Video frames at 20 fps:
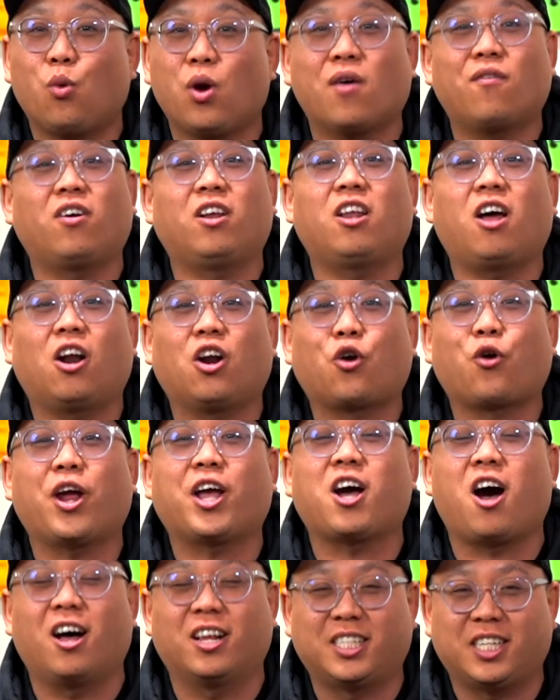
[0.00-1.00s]
We have a lot of great
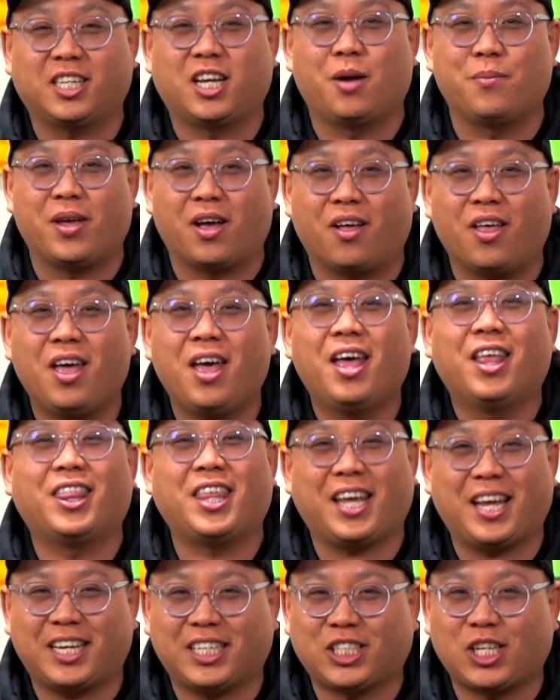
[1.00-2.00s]
content coming out.
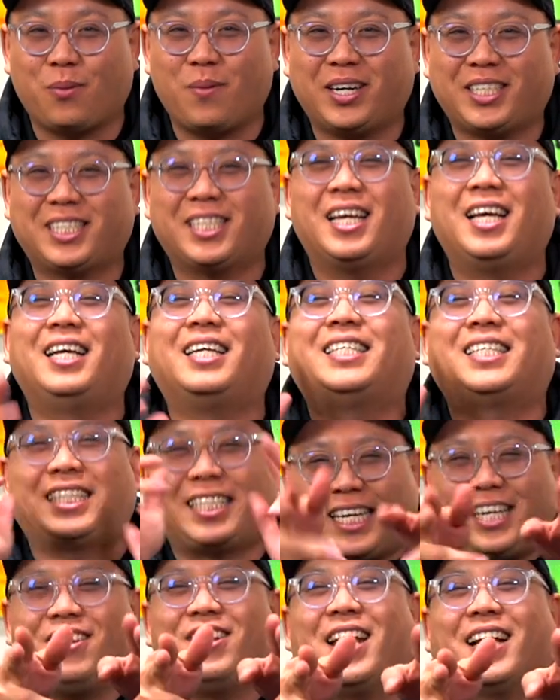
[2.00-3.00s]
Thank you guys so much.
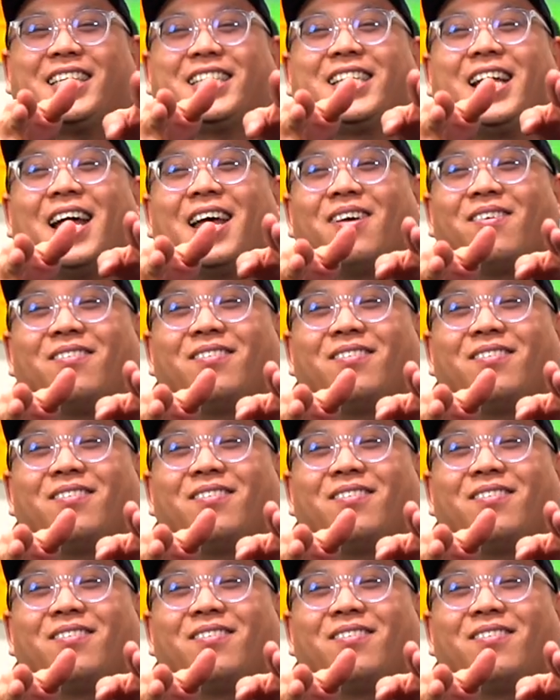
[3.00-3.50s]
See you next time.